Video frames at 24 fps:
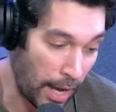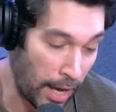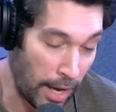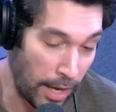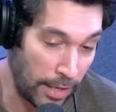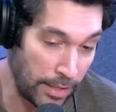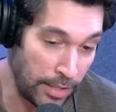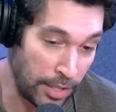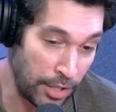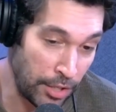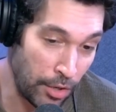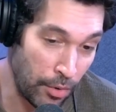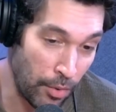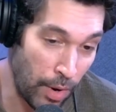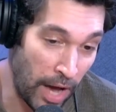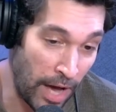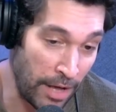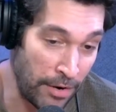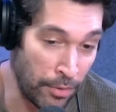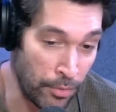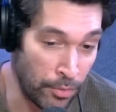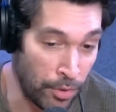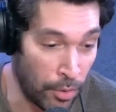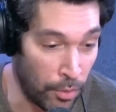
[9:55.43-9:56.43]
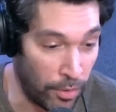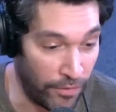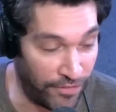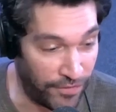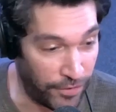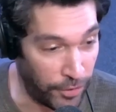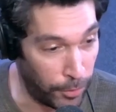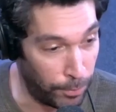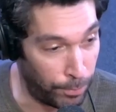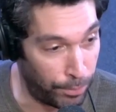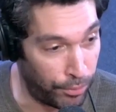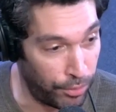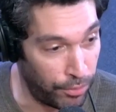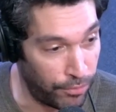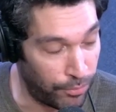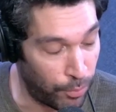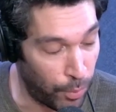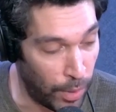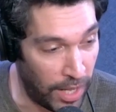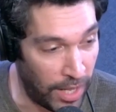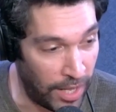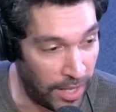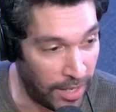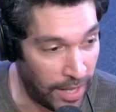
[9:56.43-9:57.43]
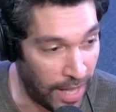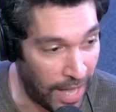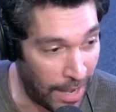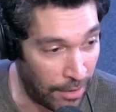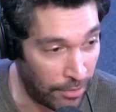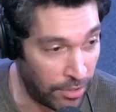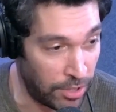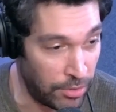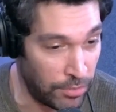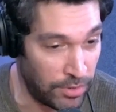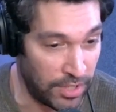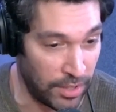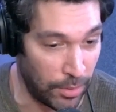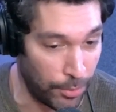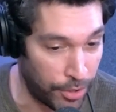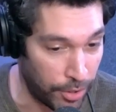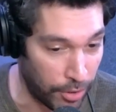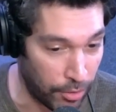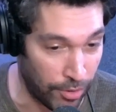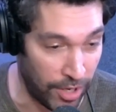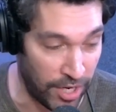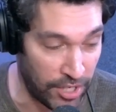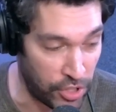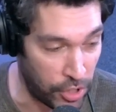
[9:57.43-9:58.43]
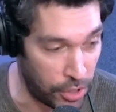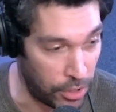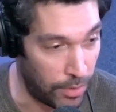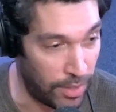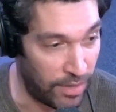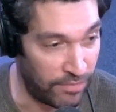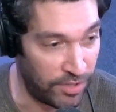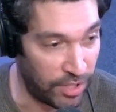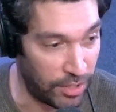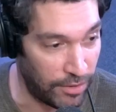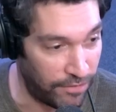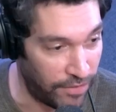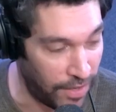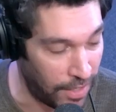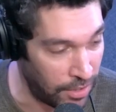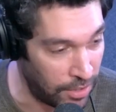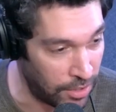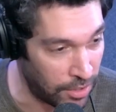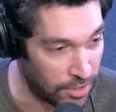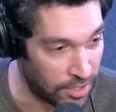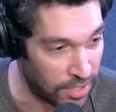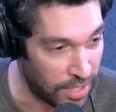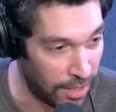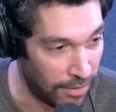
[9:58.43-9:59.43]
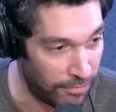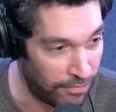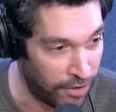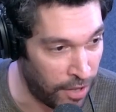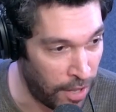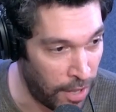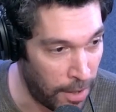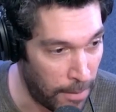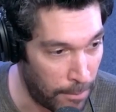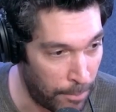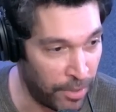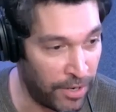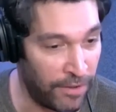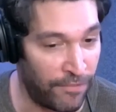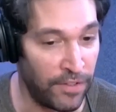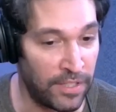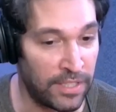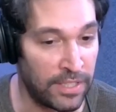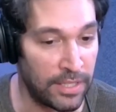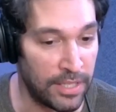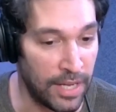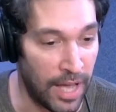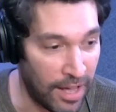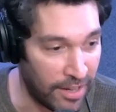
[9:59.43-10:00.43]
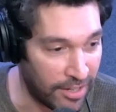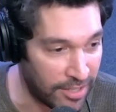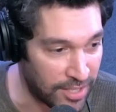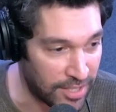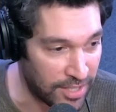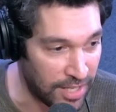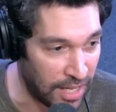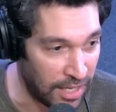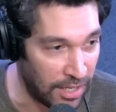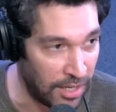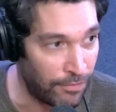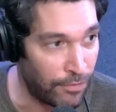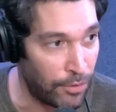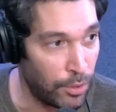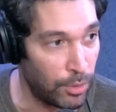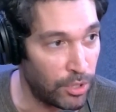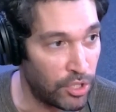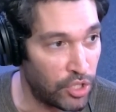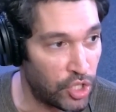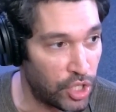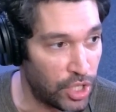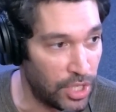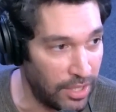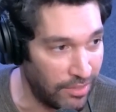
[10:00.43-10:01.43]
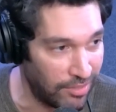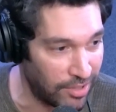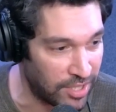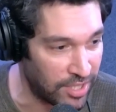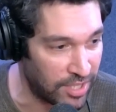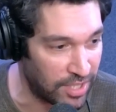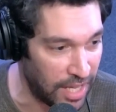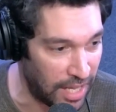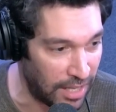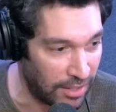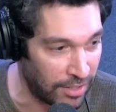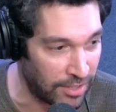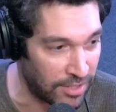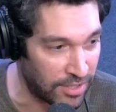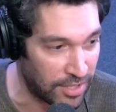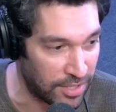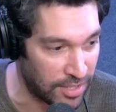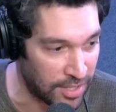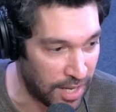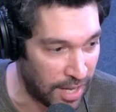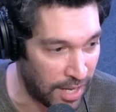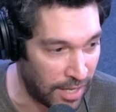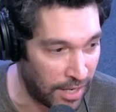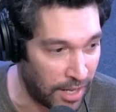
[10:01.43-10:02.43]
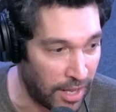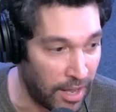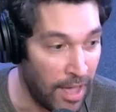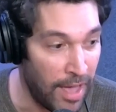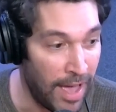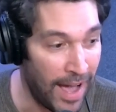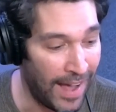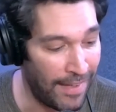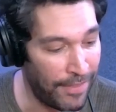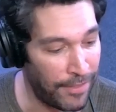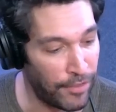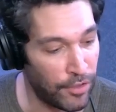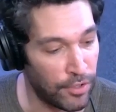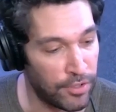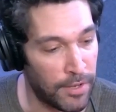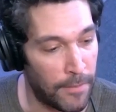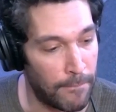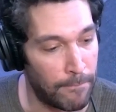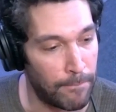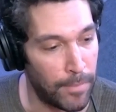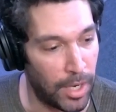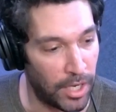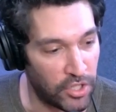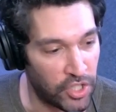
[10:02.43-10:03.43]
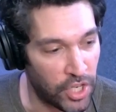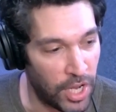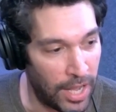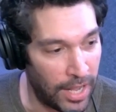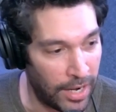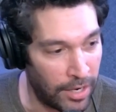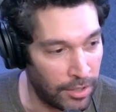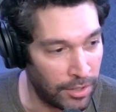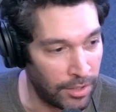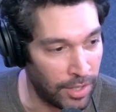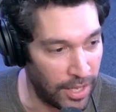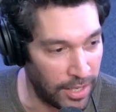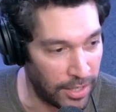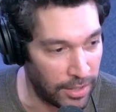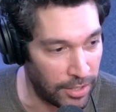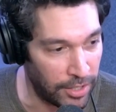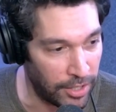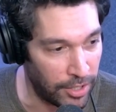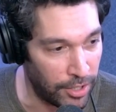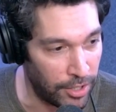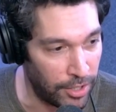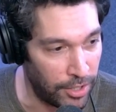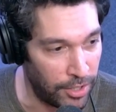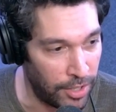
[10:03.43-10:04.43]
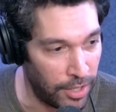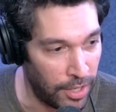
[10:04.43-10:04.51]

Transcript: I don't know a foolproof way. How do you deal with aggression? You have to defend yourself. But if it's not a state, if you achieve a stateless society, I think there's a much higher likelihood